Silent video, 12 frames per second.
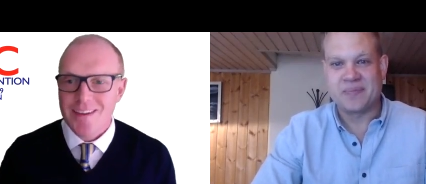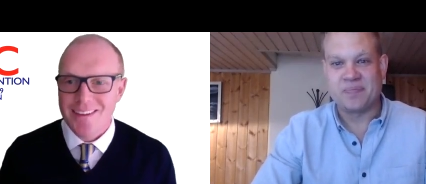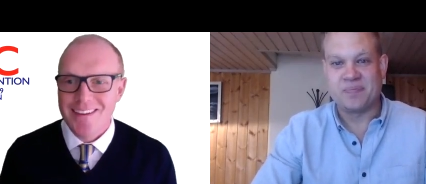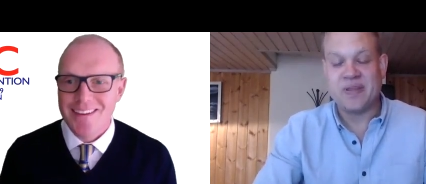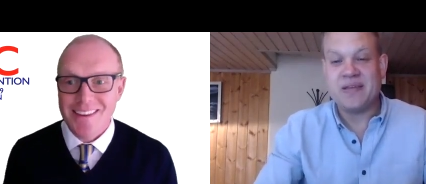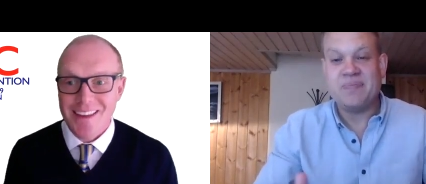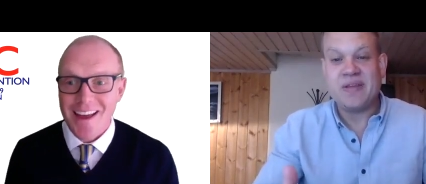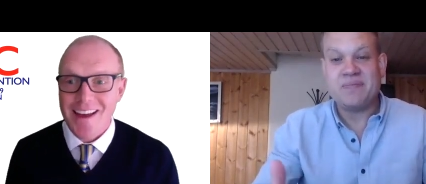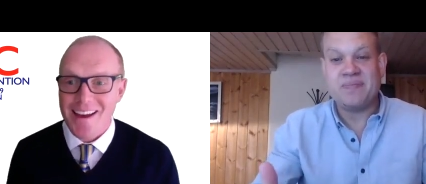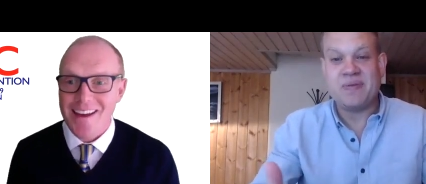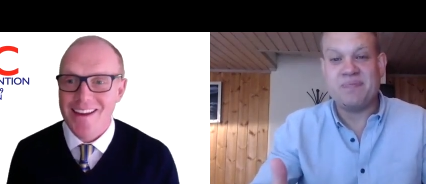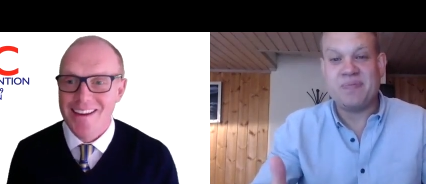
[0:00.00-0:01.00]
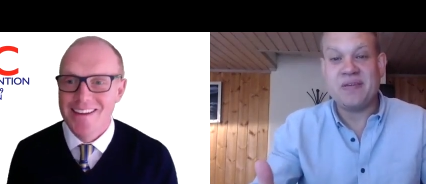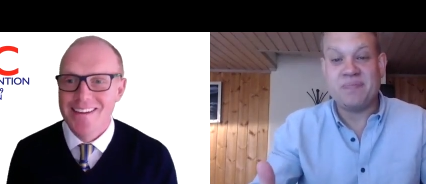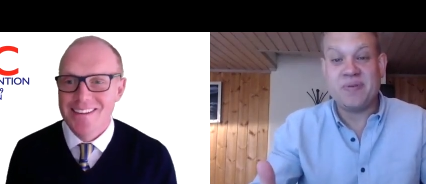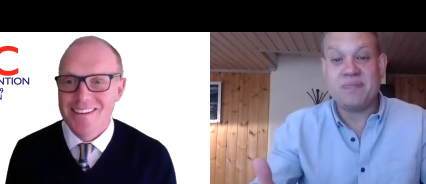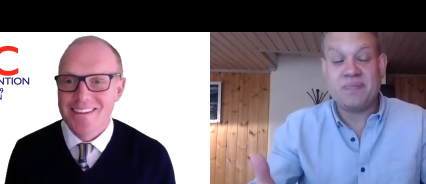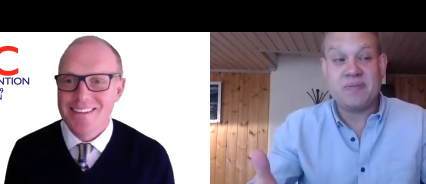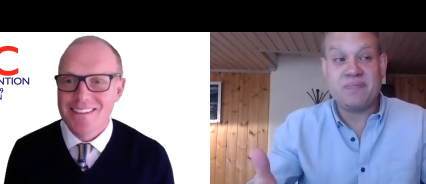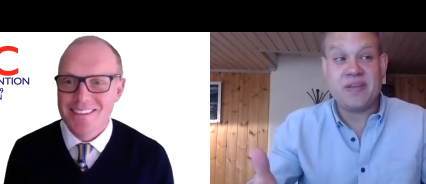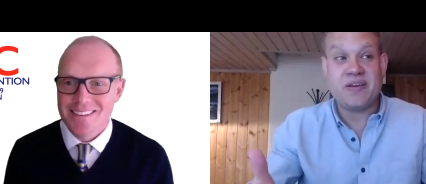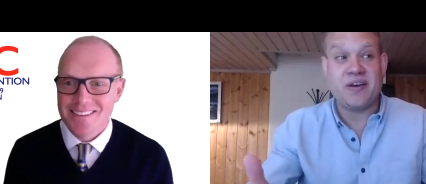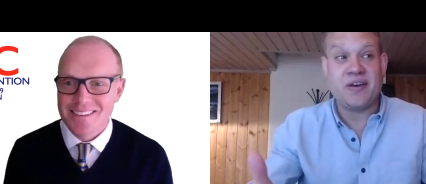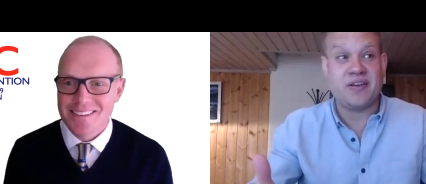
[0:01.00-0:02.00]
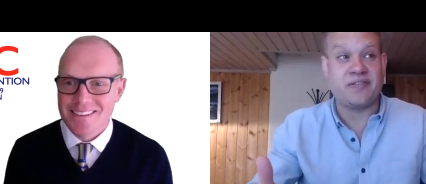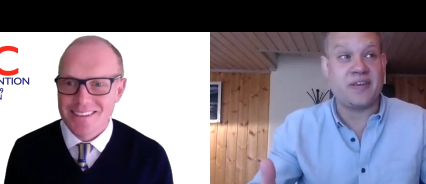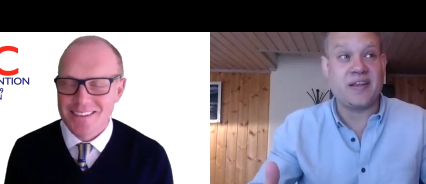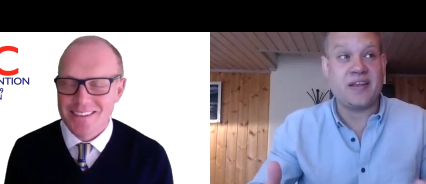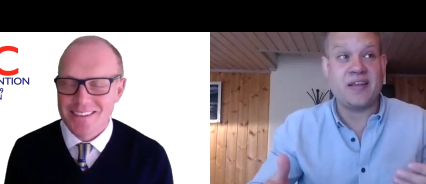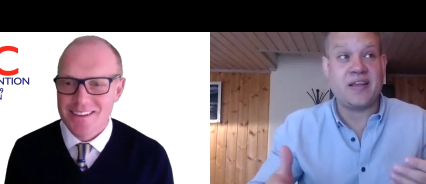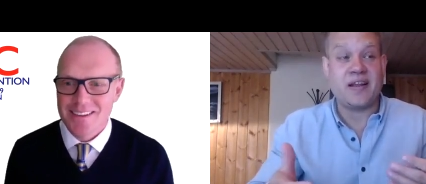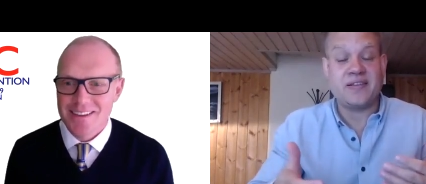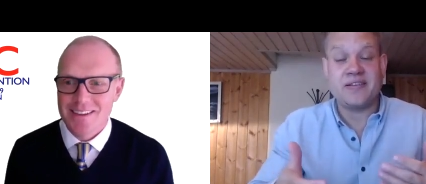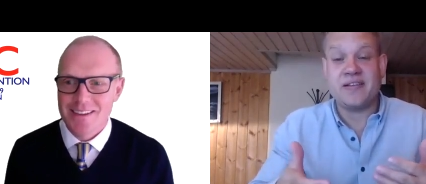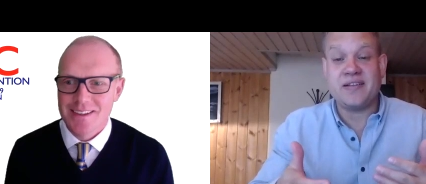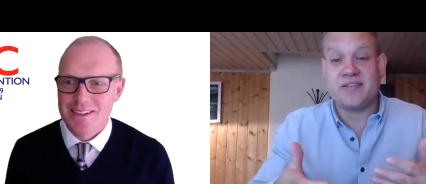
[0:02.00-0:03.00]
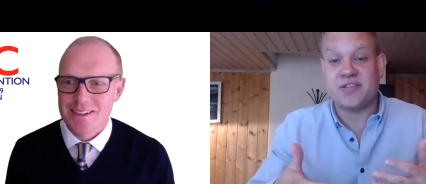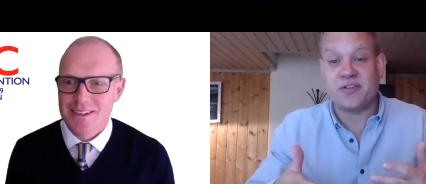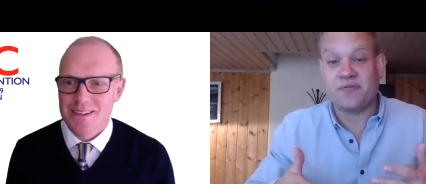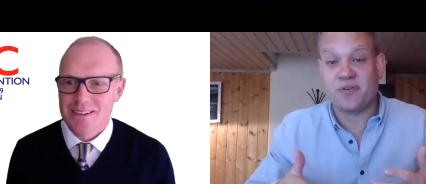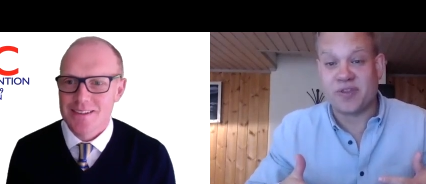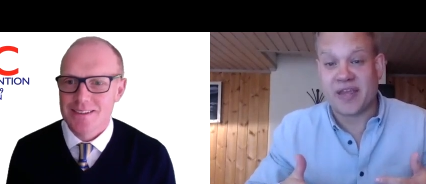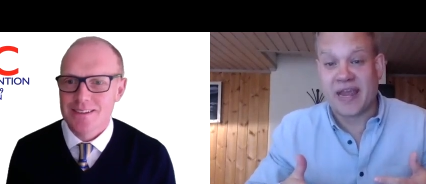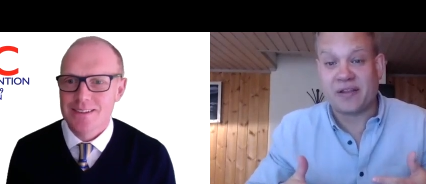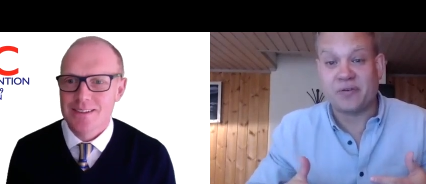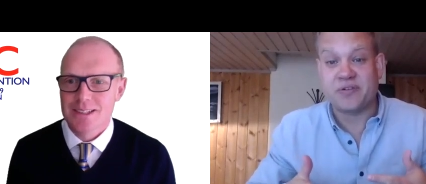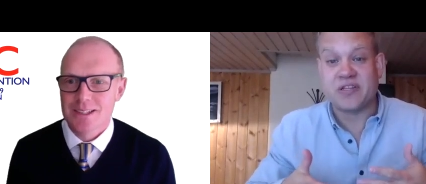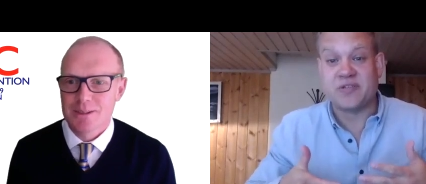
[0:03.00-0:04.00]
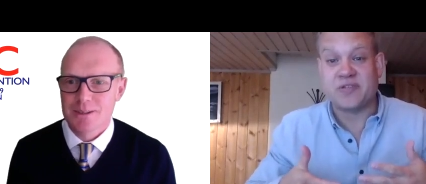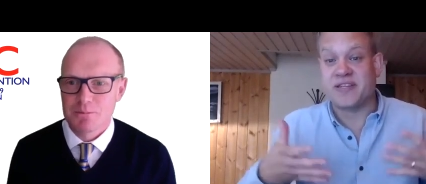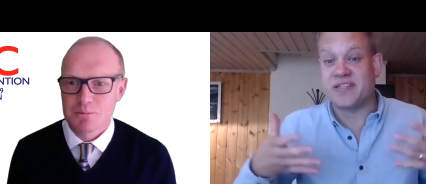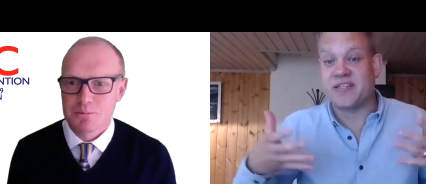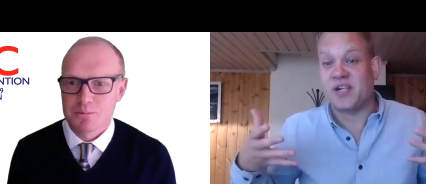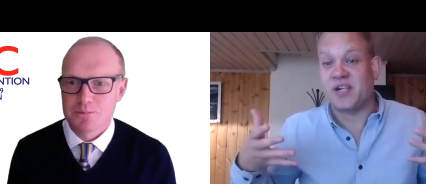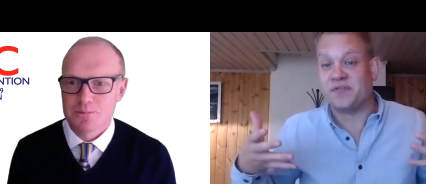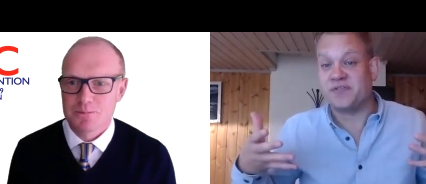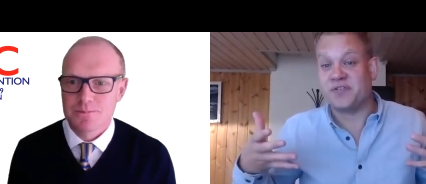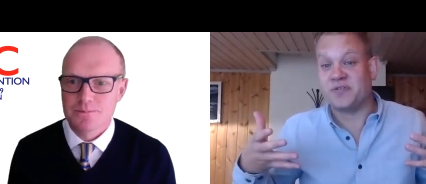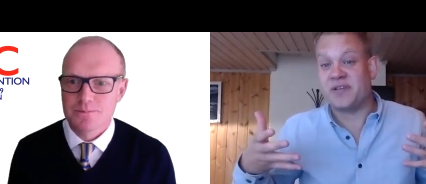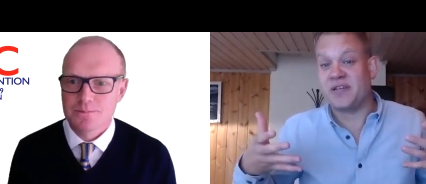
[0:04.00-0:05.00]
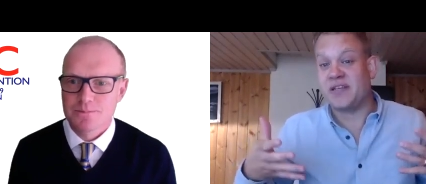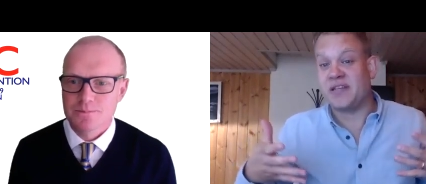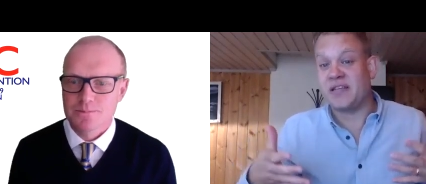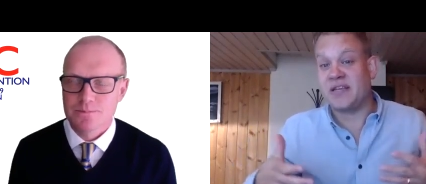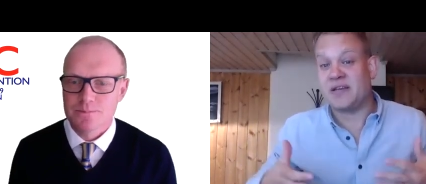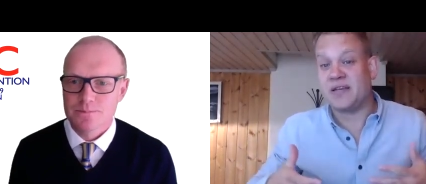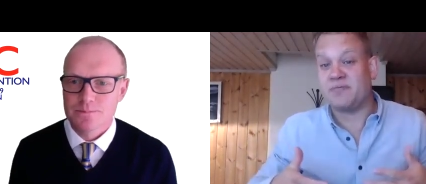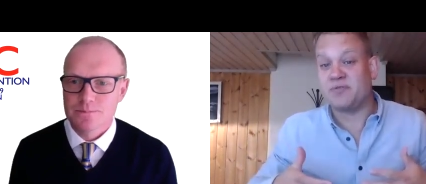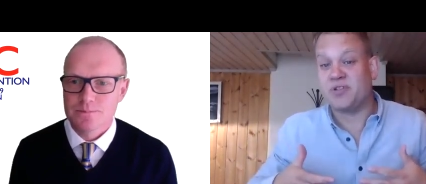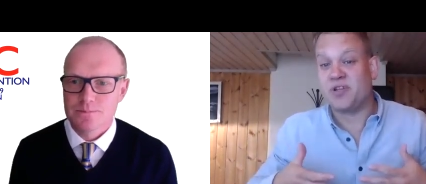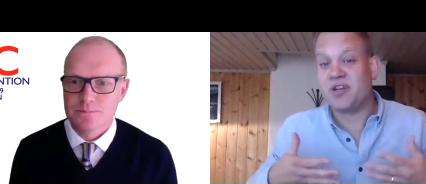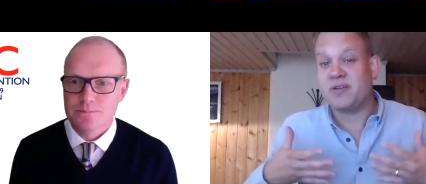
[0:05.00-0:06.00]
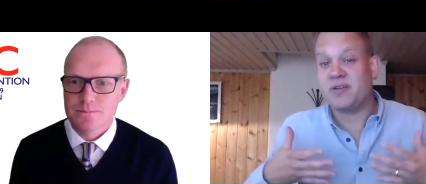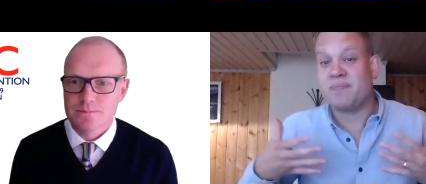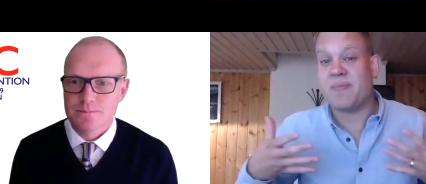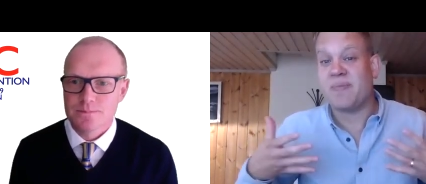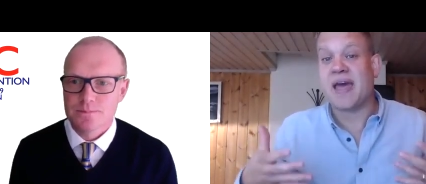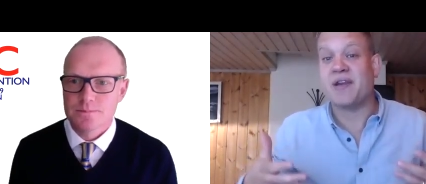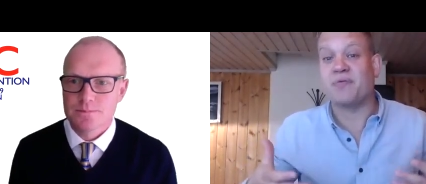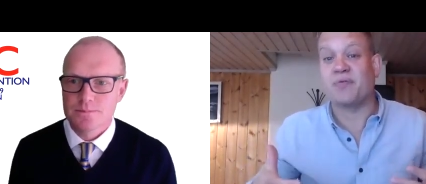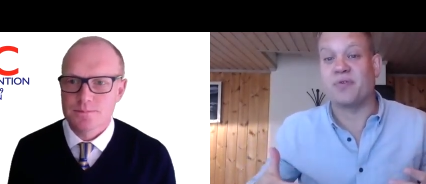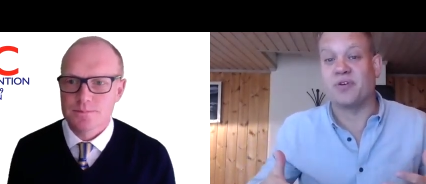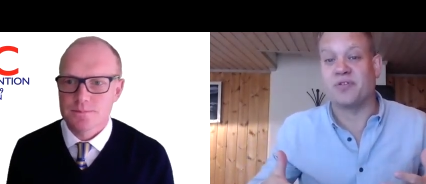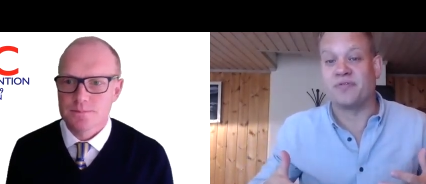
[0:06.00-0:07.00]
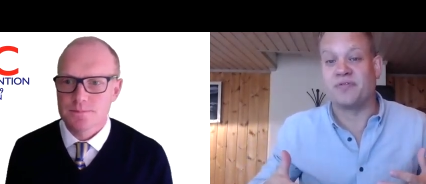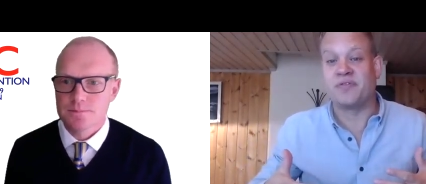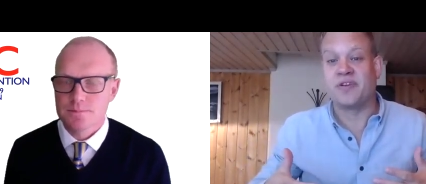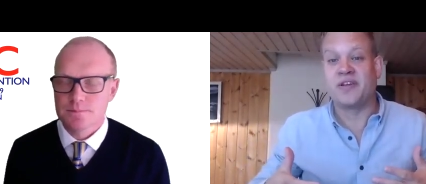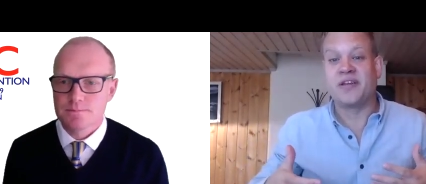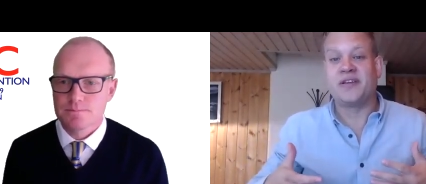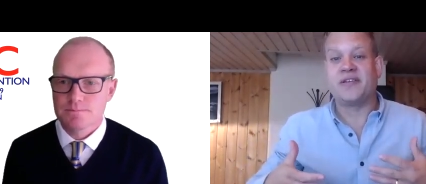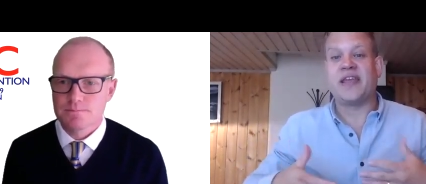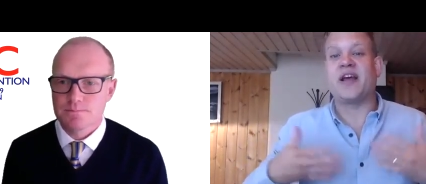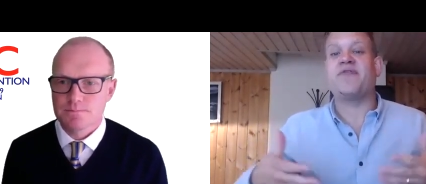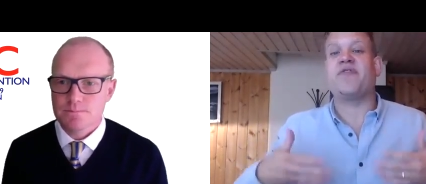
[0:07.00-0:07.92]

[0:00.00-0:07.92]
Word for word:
Speaker 1: Because, and I didn't suffer with allergies myself, so it was not a matter of, can